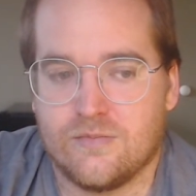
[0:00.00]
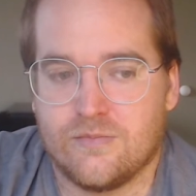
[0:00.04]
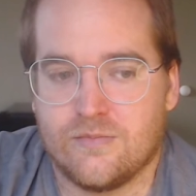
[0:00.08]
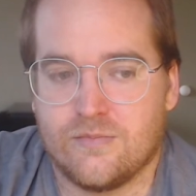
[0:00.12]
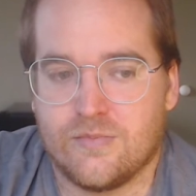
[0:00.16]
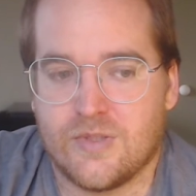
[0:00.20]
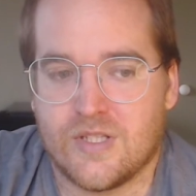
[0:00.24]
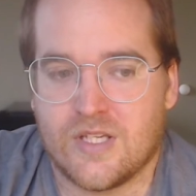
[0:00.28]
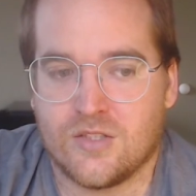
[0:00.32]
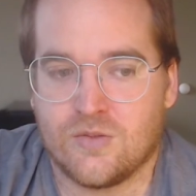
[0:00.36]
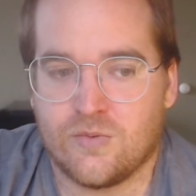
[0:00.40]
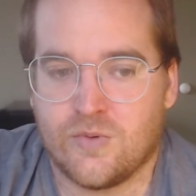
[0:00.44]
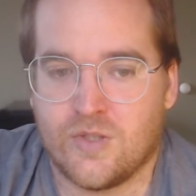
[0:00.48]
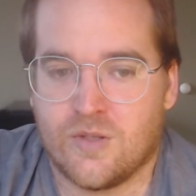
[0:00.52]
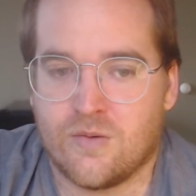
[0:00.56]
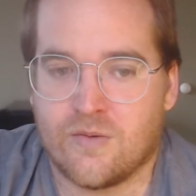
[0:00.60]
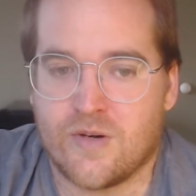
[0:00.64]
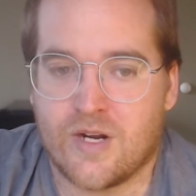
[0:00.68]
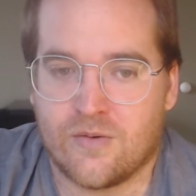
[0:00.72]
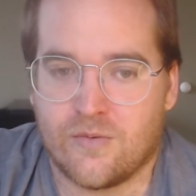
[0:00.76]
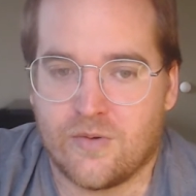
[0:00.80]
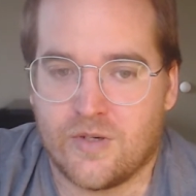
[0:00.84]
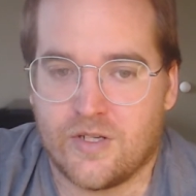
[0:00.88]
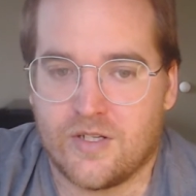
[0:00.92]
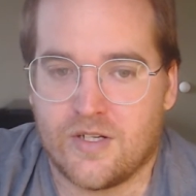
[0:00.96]
because with
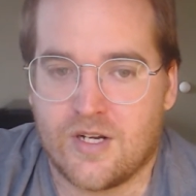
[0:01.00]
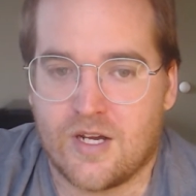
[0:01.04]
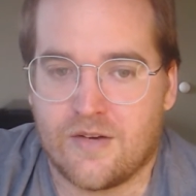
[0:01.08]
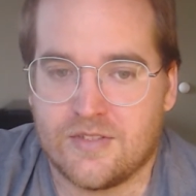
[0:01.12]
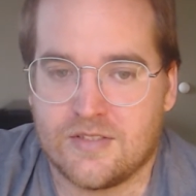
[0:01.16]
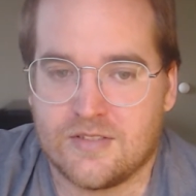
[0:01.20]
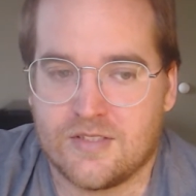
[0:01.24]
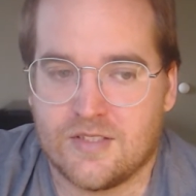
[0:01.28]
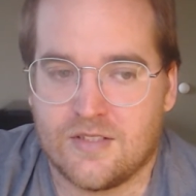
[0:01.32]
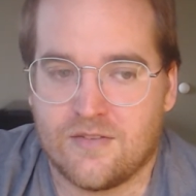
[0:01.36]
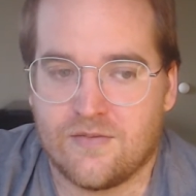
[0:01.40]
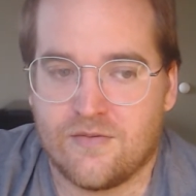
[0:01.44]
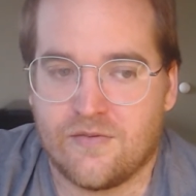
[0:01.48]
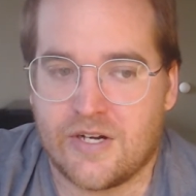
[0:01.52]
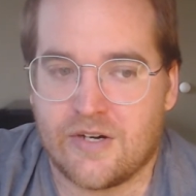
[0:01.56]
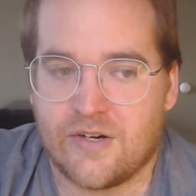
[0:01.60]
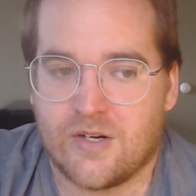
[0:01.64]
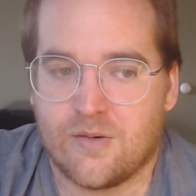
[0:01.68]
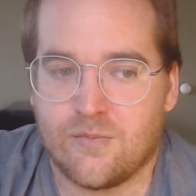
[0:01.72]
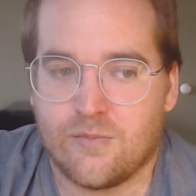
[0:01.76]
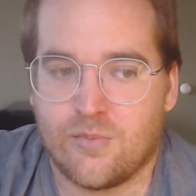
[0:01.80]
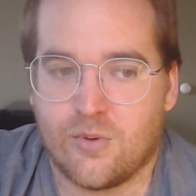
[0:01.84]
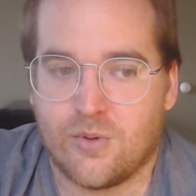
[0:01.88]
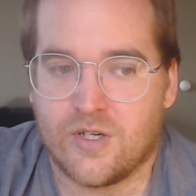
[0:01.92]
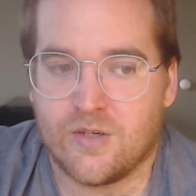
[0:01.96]
round 1 obviously very
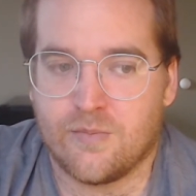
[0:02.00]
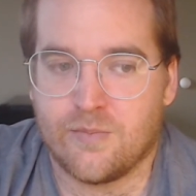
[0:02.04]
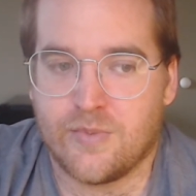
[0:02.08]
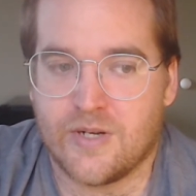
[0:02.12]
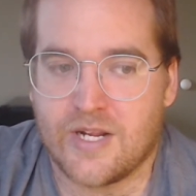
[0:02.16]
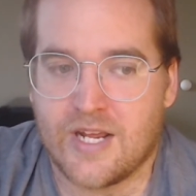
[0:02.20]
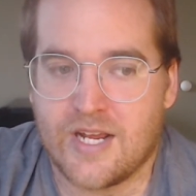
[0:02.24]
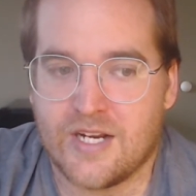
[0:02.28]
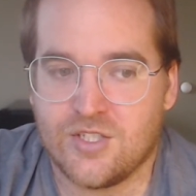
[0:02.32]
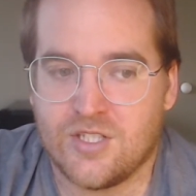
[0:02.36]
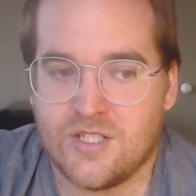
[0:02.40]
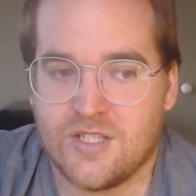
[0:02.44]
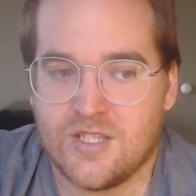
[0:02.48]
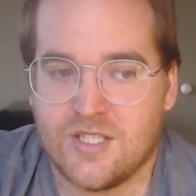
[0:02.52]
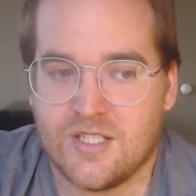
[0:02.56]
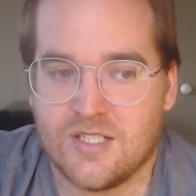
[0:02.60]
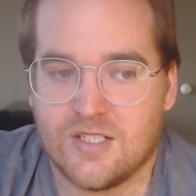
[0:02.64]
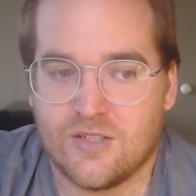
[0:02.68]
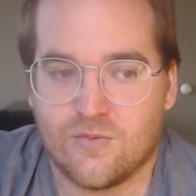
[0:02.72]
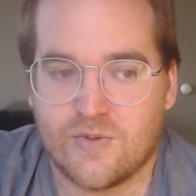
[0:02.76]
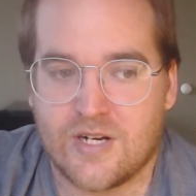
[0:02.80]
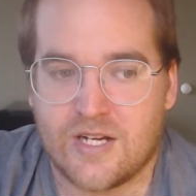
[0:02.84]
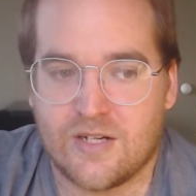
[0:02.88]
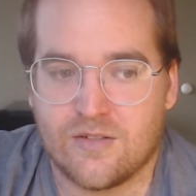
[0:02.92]
important, but I actually think